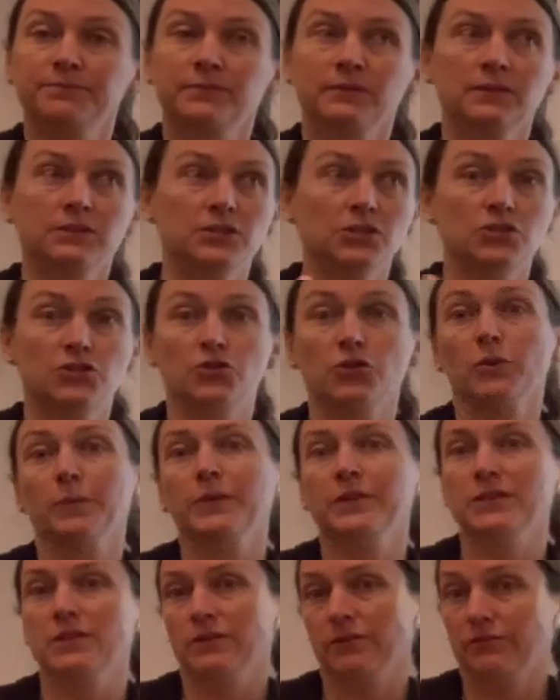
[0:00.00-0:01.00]

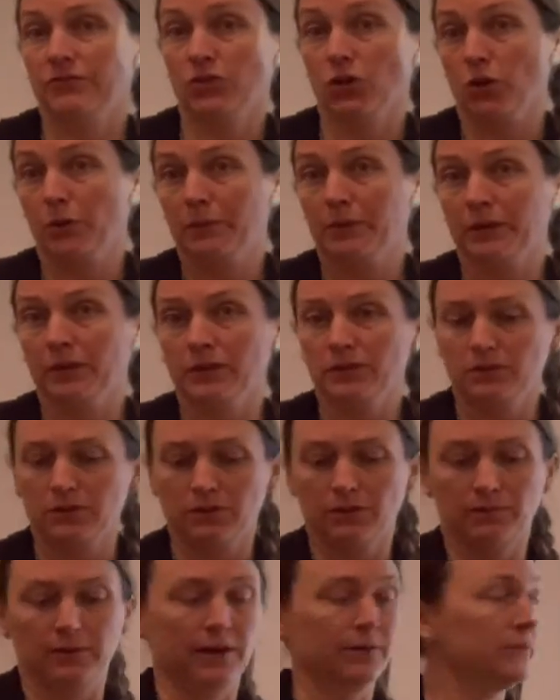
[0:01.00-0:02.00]
disturbance of turbulence
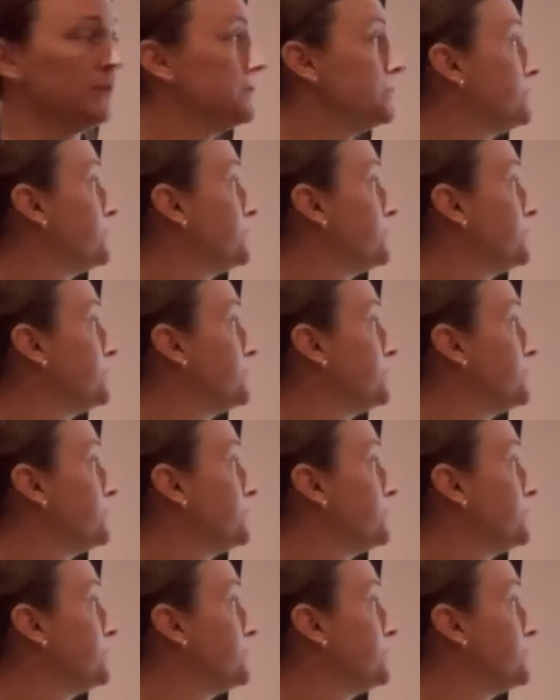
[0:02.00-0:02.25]
around them.